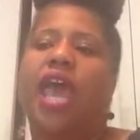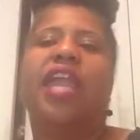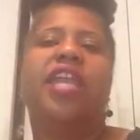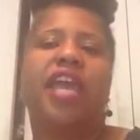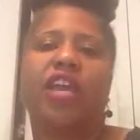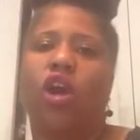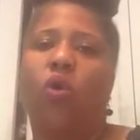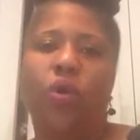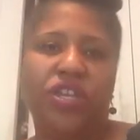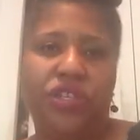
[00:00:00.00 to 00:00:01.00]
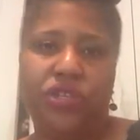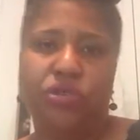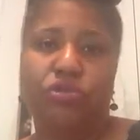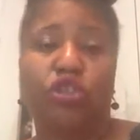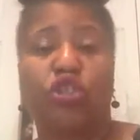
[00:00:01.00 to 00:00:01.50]
And then they go
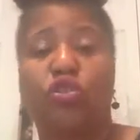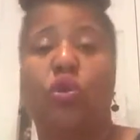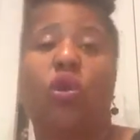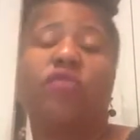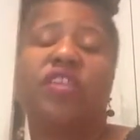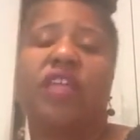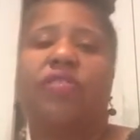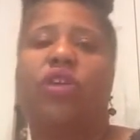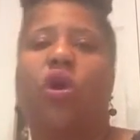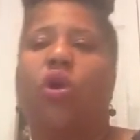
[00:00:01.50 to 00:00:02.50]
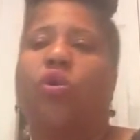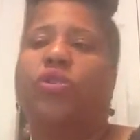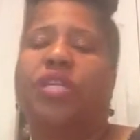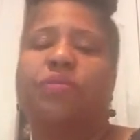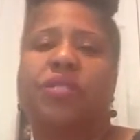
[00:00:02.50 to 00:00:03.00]
into the story that they're
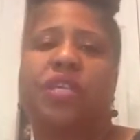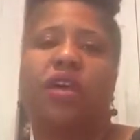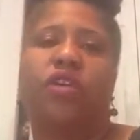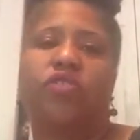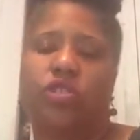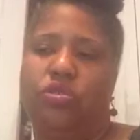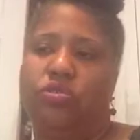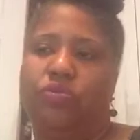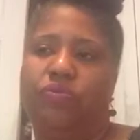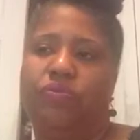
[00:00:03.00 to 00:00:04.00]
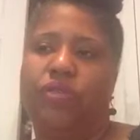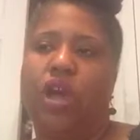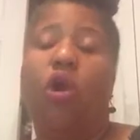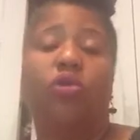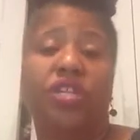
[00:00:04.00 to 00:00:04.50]
holding themselves to.
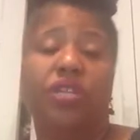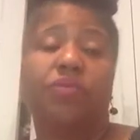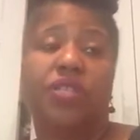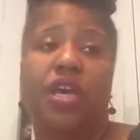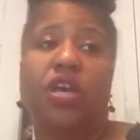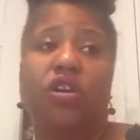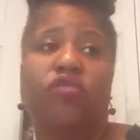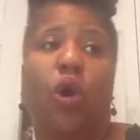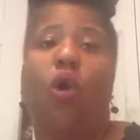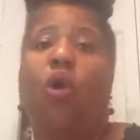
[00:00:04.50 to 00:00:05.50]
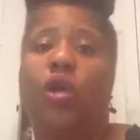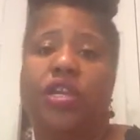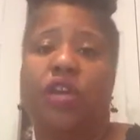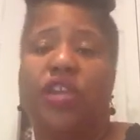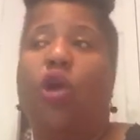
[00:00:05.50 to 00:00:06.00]
Holding themselves
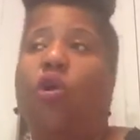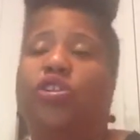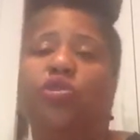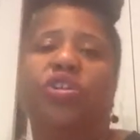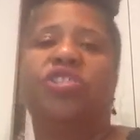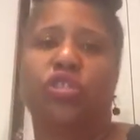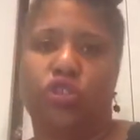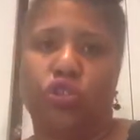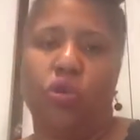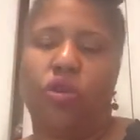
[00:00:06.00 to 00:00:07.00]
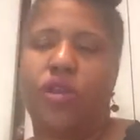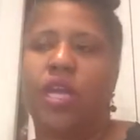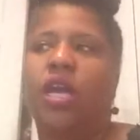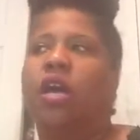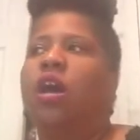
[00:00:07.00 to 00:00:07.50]
on. They're holding on to the story
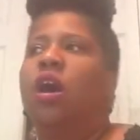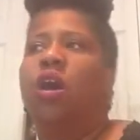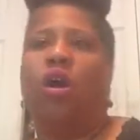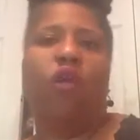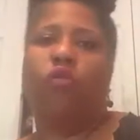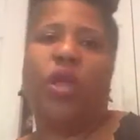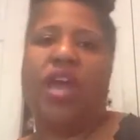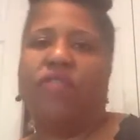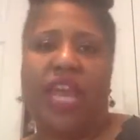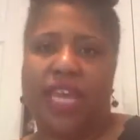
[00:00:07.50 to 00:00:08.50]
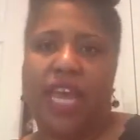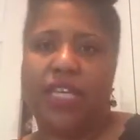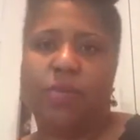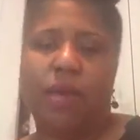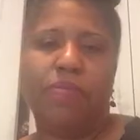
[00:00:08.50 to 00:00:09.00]
of whatever that
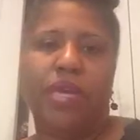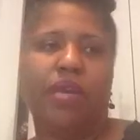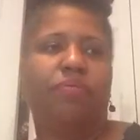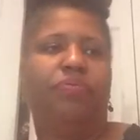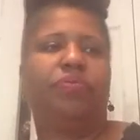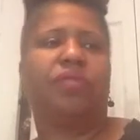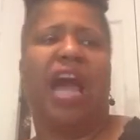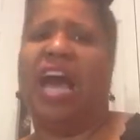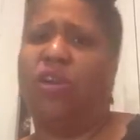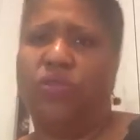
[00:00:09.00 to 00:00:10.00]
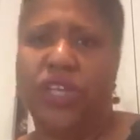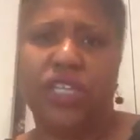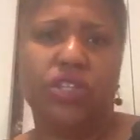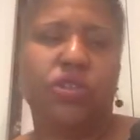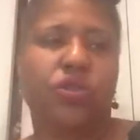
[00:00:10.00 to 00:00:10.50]
case may be. I don't
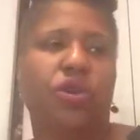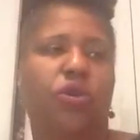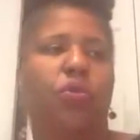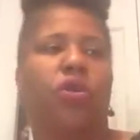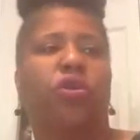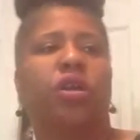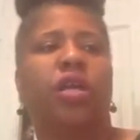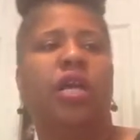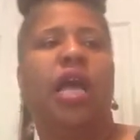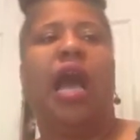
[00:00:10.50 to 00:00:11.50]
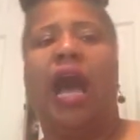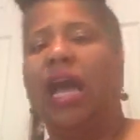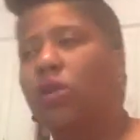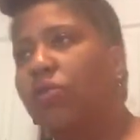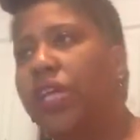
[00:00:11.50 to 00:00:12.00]
think this is going to work.
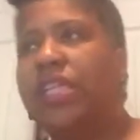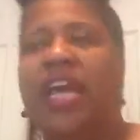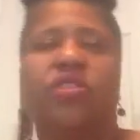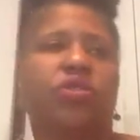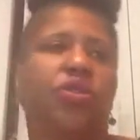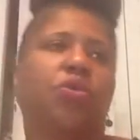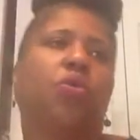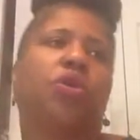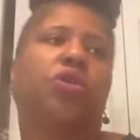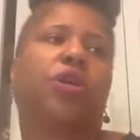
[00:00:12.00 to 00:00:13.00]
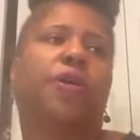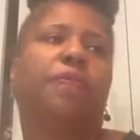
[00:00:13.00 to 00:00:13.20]
I don't think that's going to work.